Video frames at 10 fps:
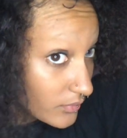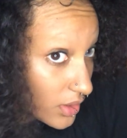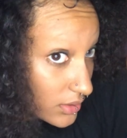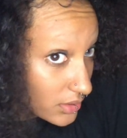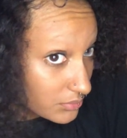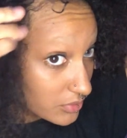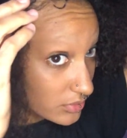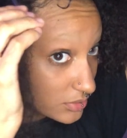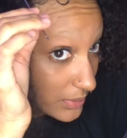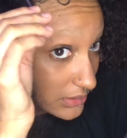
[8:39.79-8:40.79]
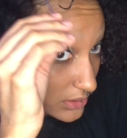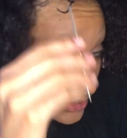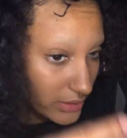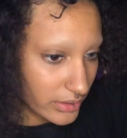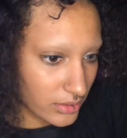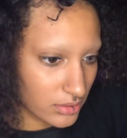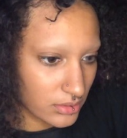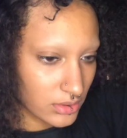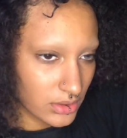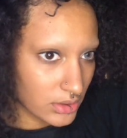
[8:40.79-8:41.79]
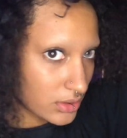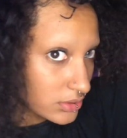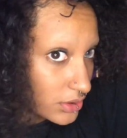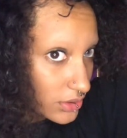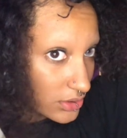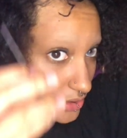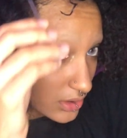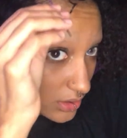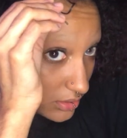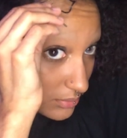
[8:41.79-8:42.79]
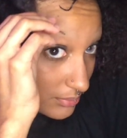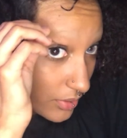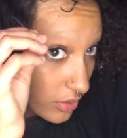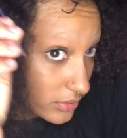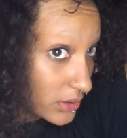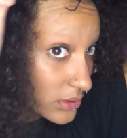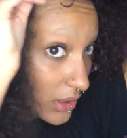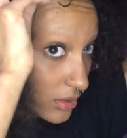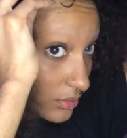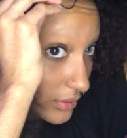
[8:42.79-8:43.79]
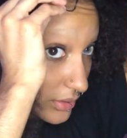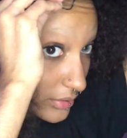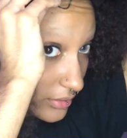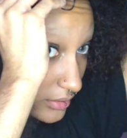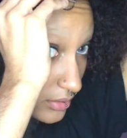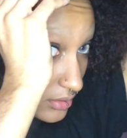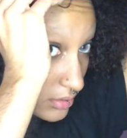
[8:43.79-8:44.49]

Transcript: And I'm going to basically just part this out here.